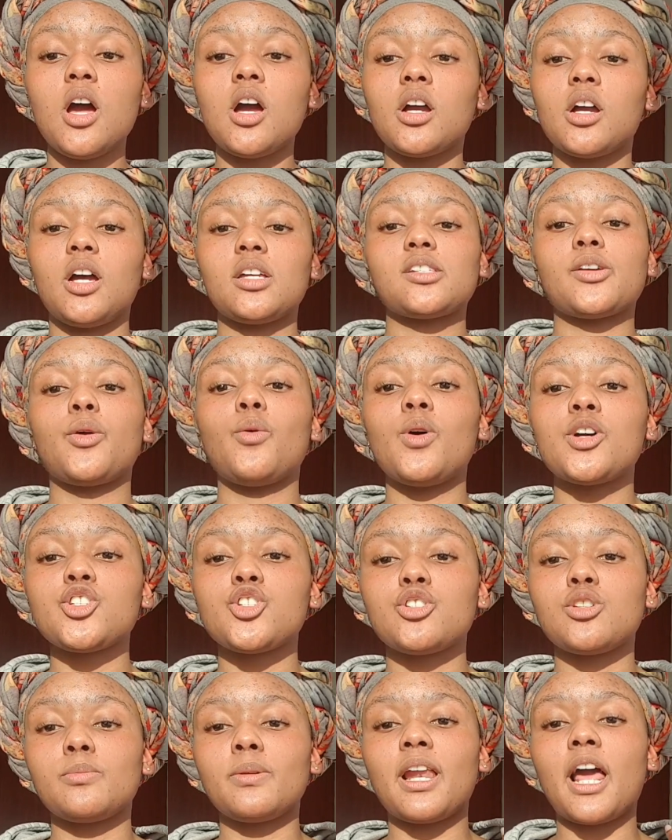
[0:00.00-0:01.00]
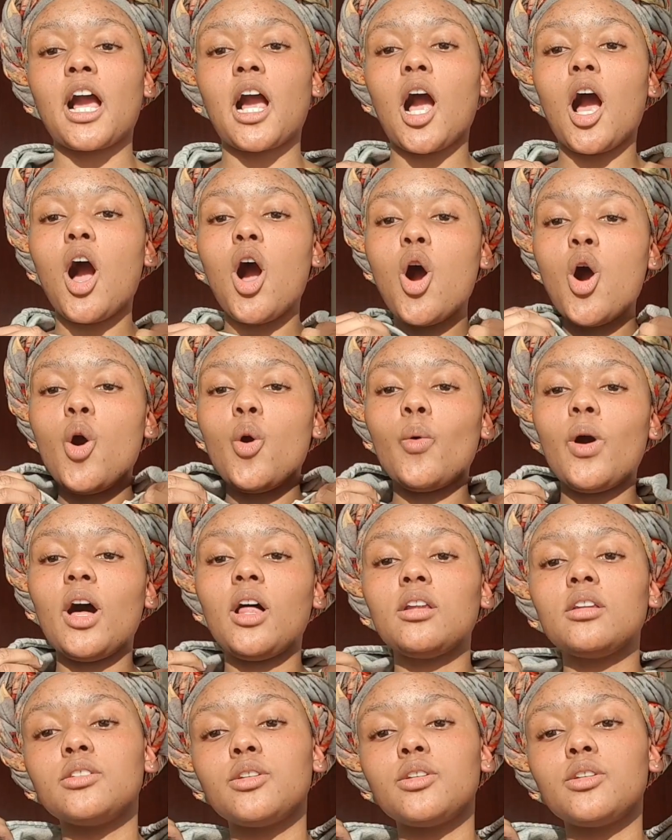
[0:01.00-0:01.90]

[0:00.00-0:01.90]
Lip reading: Because I don't want you to be like, oh, well,